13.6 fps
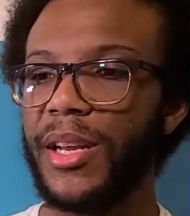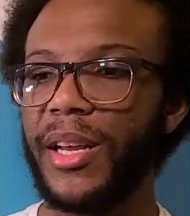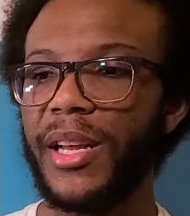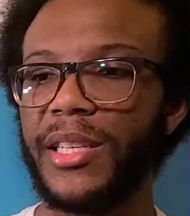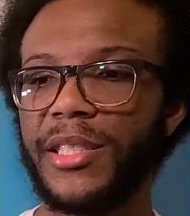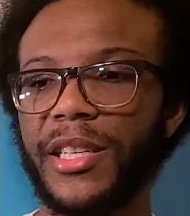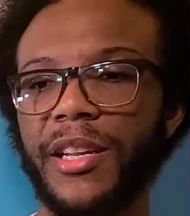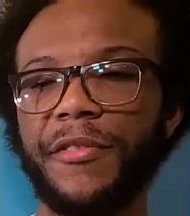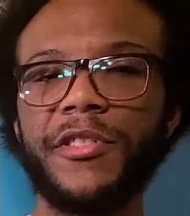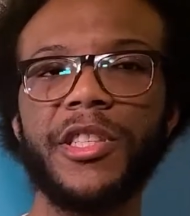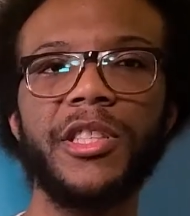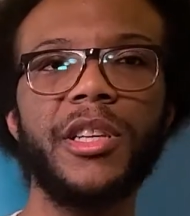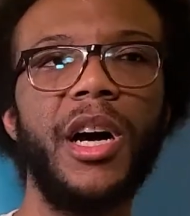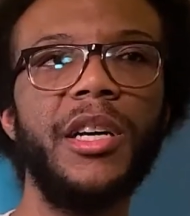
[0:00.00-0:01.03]
Instead of
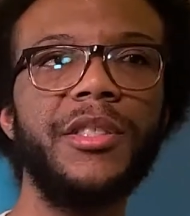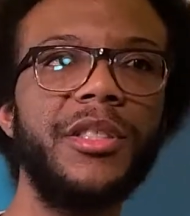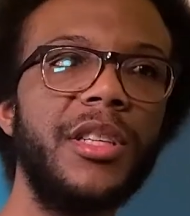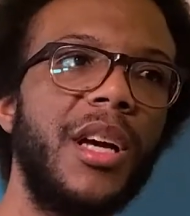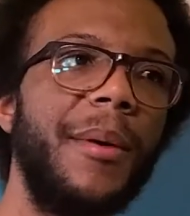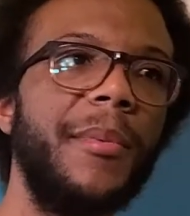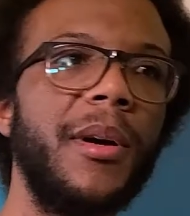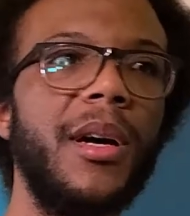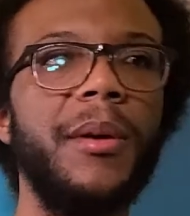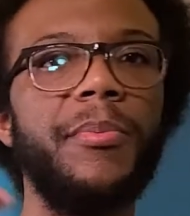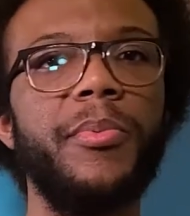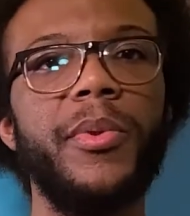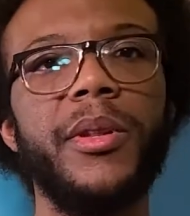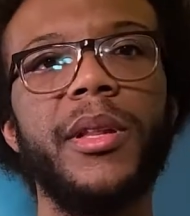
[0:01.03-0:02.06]
just constantly coming
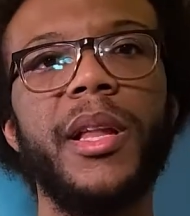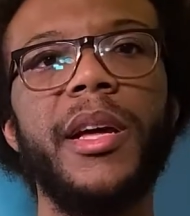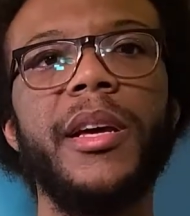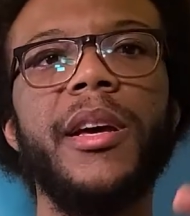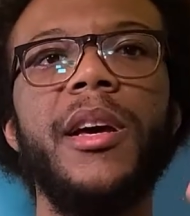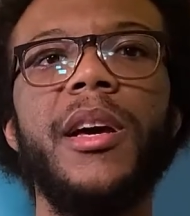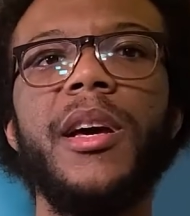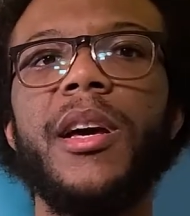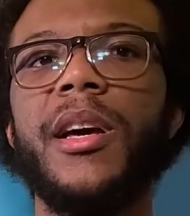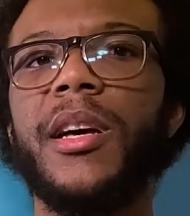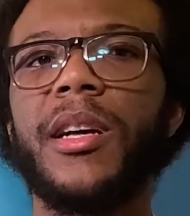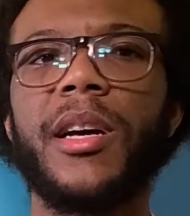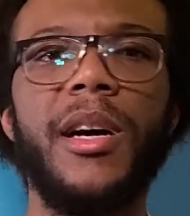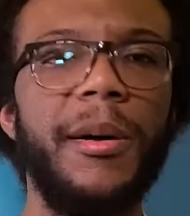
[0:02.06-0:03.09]
up with like
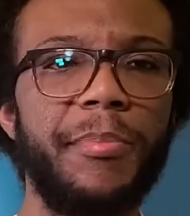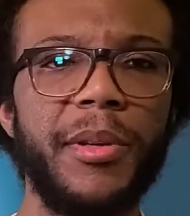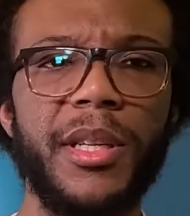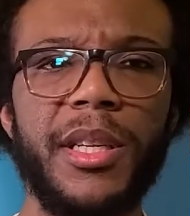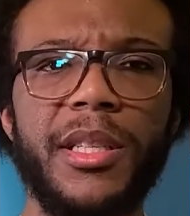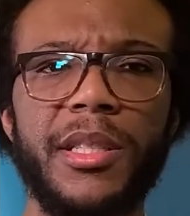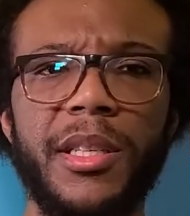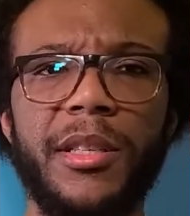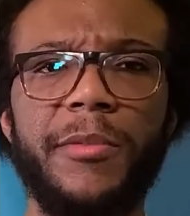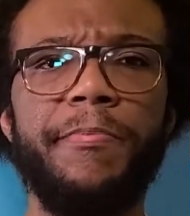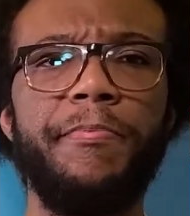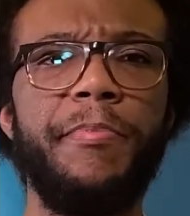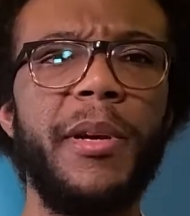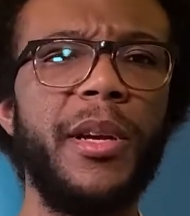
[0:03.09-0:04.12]
companies and
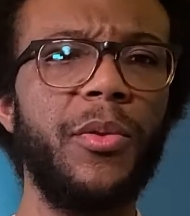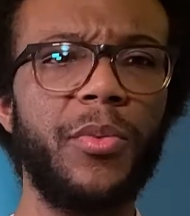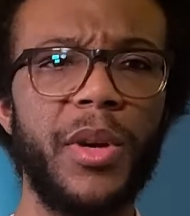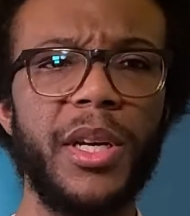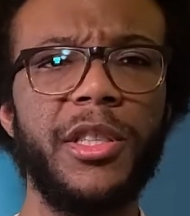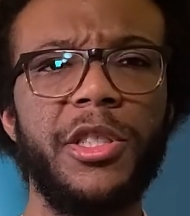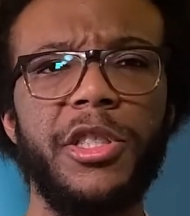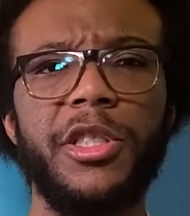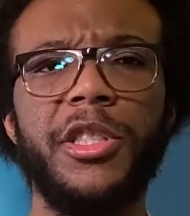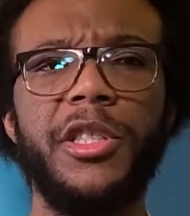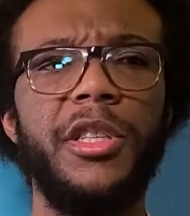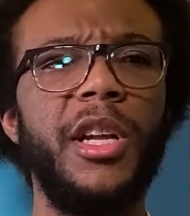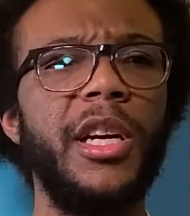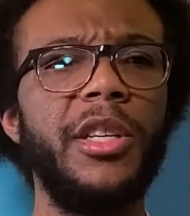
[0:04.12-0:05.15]
being rich
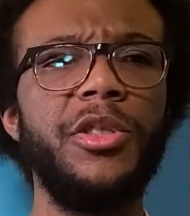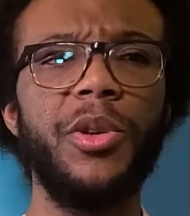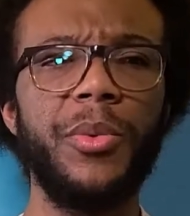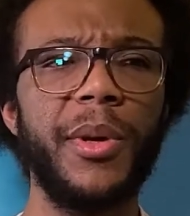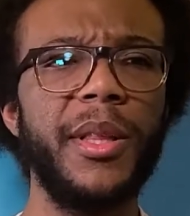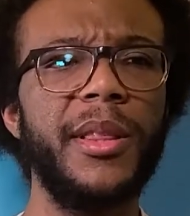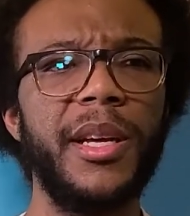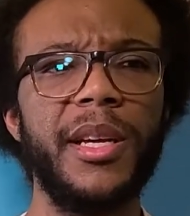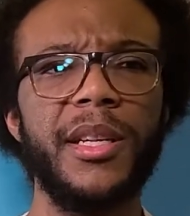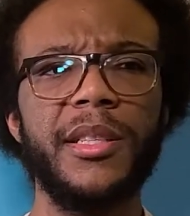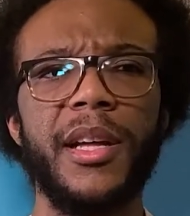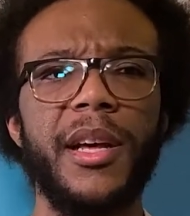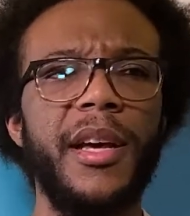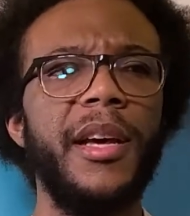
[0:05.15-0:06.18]
and like doing
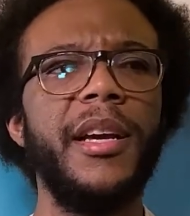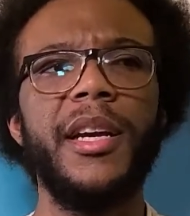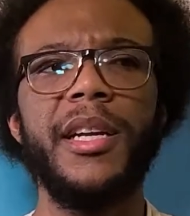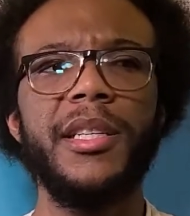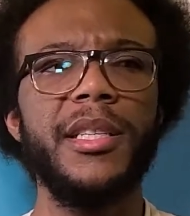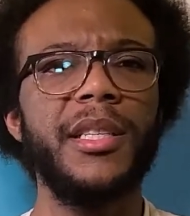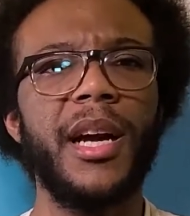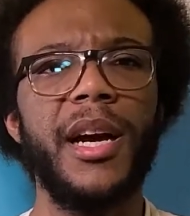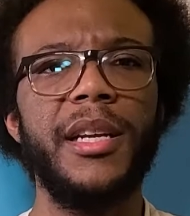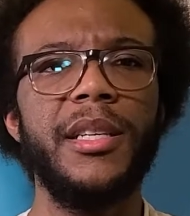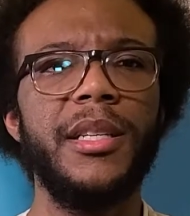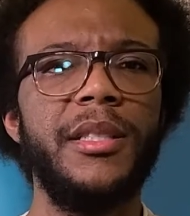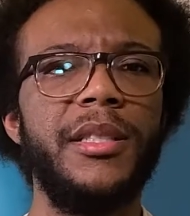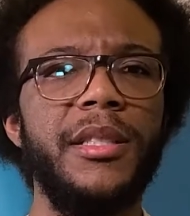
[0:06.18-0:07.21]
things, he just kind
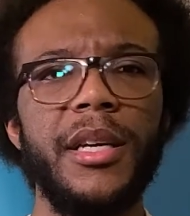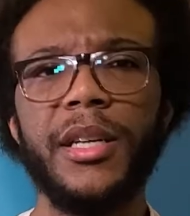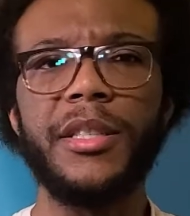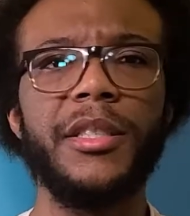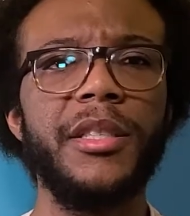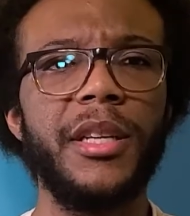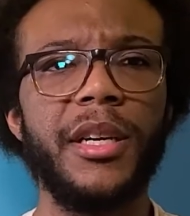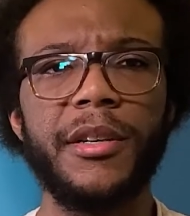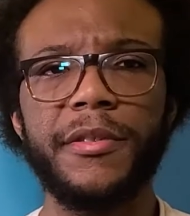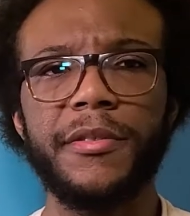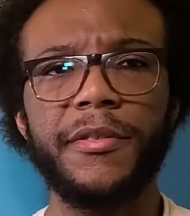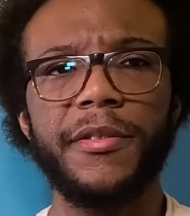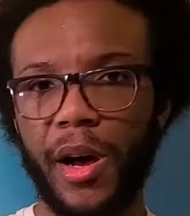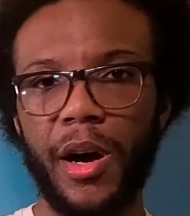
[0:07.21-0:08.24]
of does stuff.
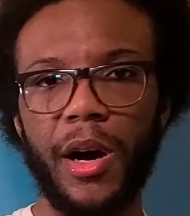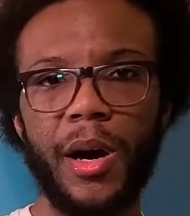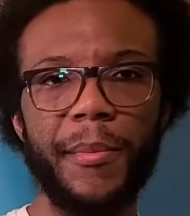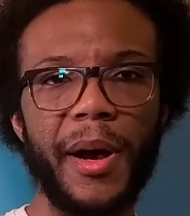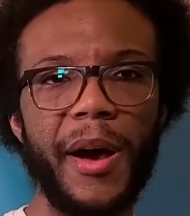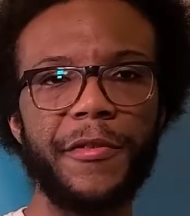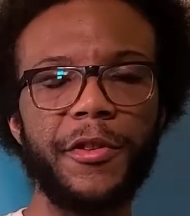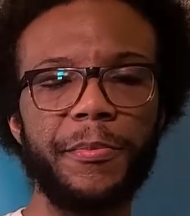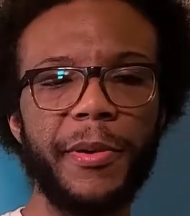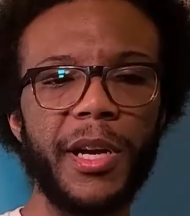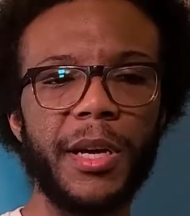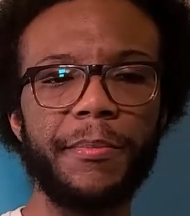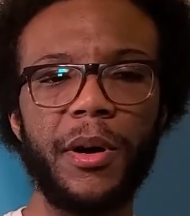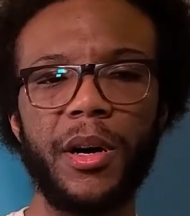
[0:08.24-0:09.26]
After
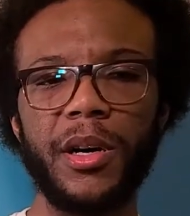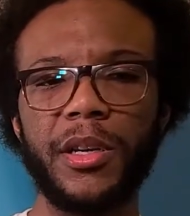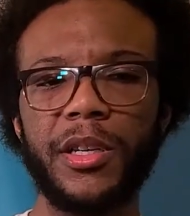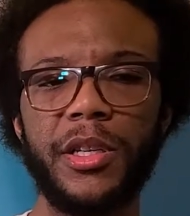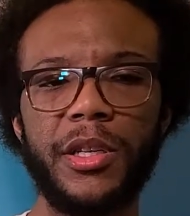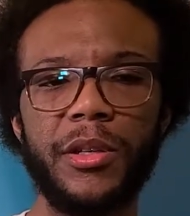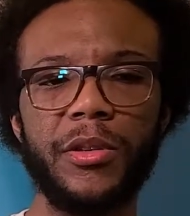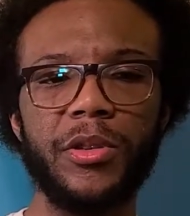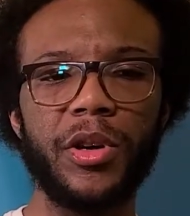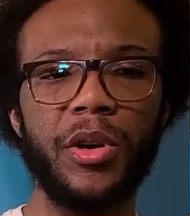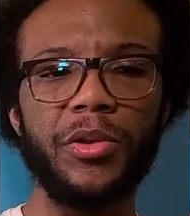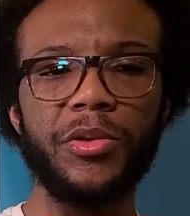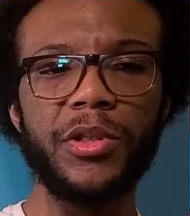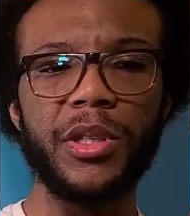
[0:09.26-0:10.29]
ping pong, he
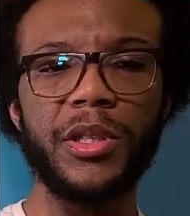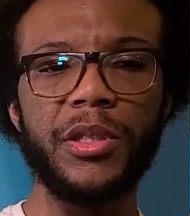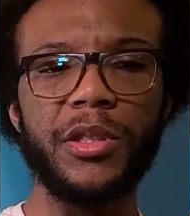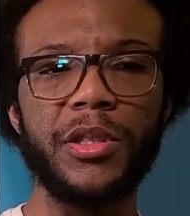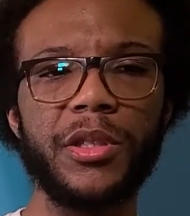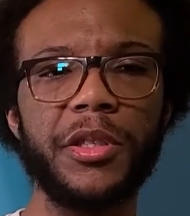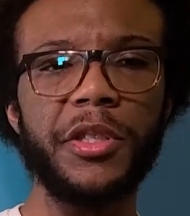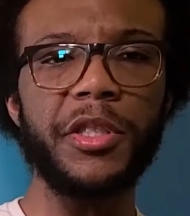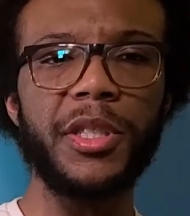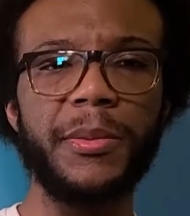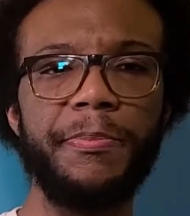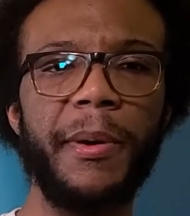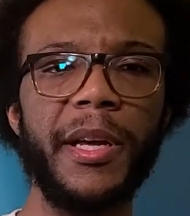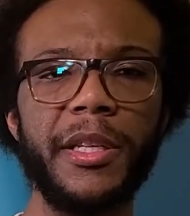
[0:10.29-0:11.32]
goes into
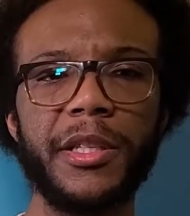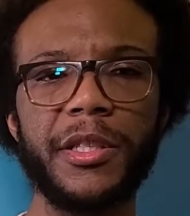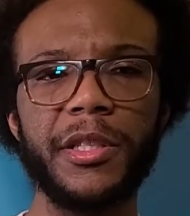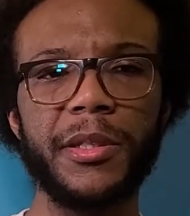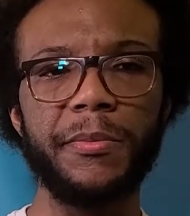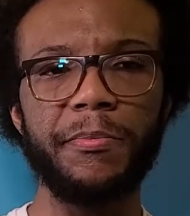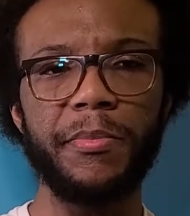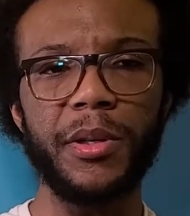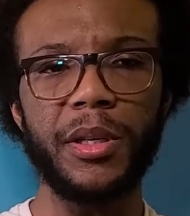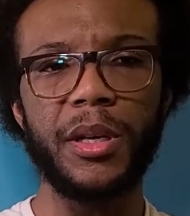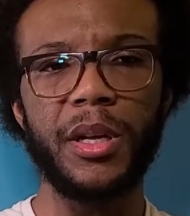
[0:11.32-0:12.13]
space, but